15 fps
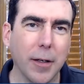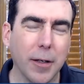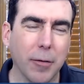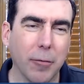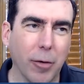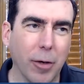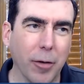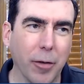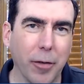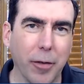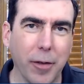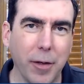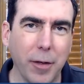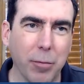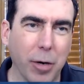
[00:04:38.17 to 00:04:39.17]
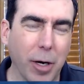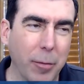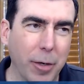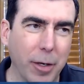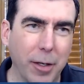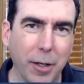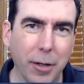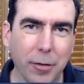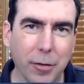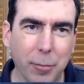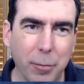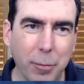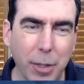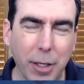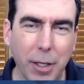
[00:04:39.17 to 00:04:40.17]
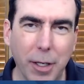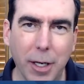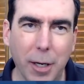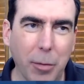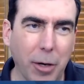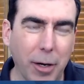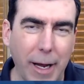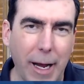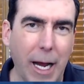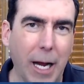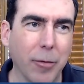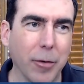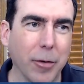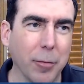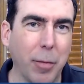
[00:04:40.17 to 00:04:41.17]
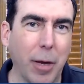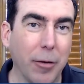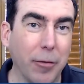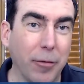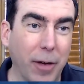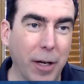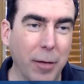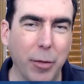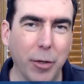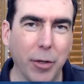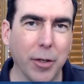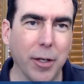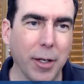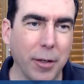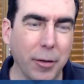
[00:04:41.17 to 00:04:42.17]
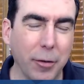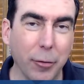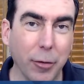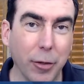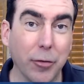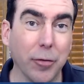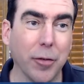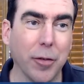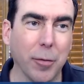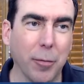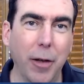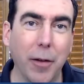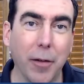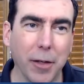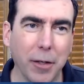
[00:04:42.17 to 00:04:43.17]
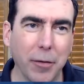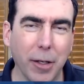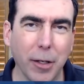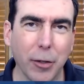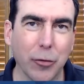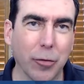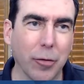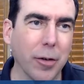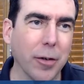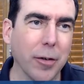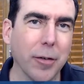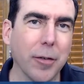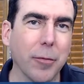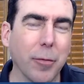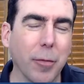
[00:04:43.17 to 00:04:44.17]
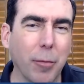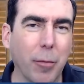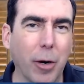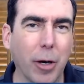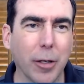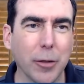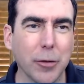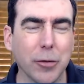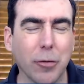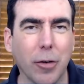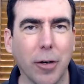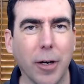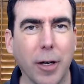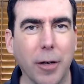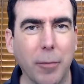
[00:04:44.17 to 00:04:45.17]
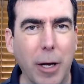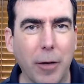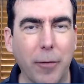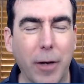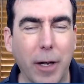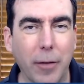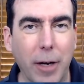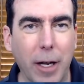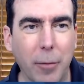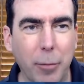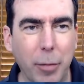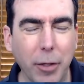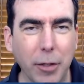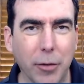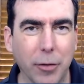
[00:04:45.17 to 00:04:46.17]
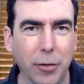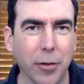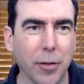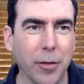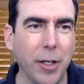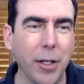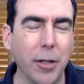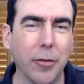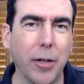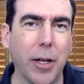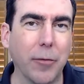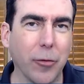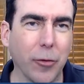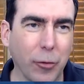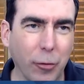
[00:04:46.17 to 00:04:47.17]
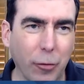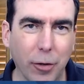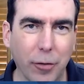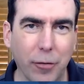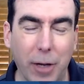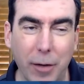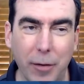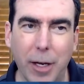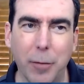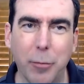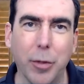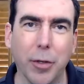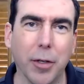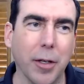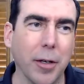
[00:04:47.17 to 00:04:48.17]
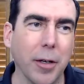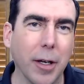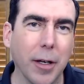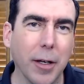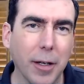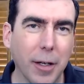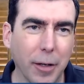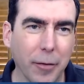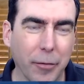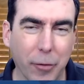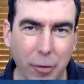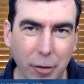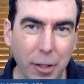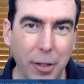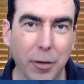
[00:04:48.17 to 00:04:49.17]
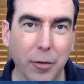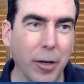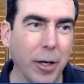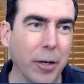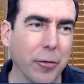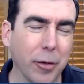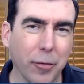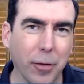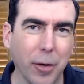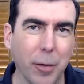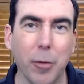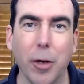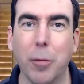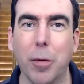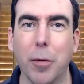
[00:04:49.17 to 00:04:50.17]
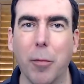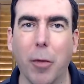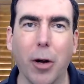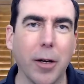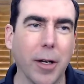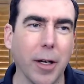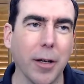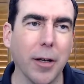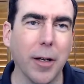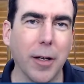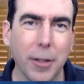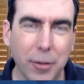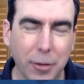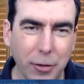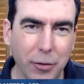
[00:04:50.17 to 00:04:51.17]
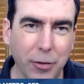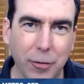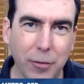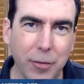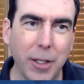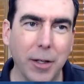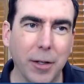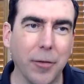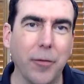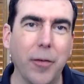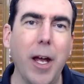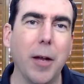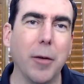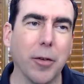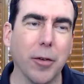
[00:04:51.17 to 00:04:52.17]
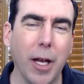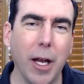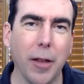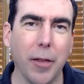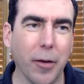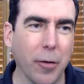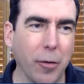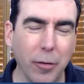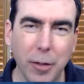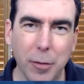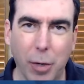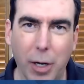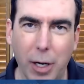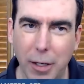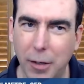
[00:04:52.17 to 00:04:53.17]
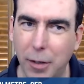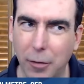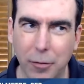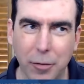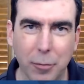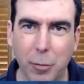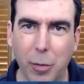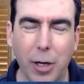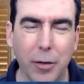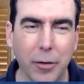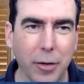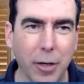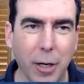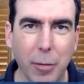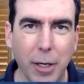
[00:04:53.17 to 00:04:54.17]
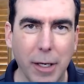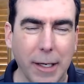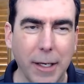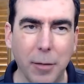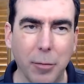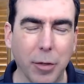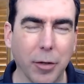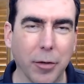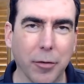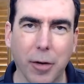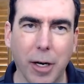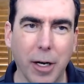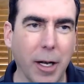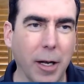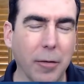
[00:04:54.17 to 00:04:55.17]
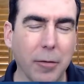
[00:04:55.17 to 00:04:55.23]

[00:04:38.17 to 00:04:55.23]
well, the primary dealers are picking up on average about five billion in new issuance a month, leaving a short market short about five and a half billion. So the dealers have to source five and a half billion of 30 year treasuries from the open market just to feed the Fed. So, yeah, they're only buying notes and bonds. They're not buying any bills right now.